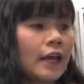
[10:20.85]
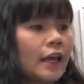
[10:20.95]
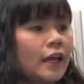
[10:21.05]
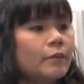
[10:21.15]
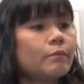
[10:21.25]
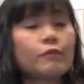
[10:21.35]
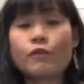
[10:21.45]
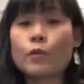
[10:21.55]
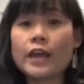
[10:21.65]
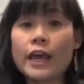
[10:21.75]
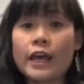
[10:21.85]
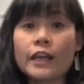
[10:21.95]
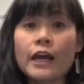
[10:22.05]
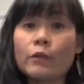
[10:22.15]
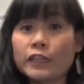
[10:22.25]
And before we
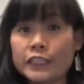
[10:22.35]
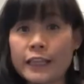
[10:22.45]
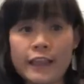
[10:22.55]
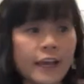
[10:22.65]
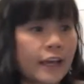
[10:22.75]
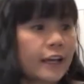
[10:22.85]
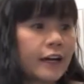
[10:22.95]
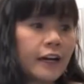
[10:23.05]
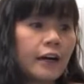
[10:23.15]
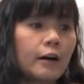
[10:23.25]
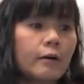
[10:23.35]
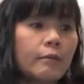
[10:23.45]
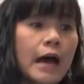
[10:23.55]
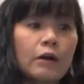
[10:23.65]
end, I wanted to thank um,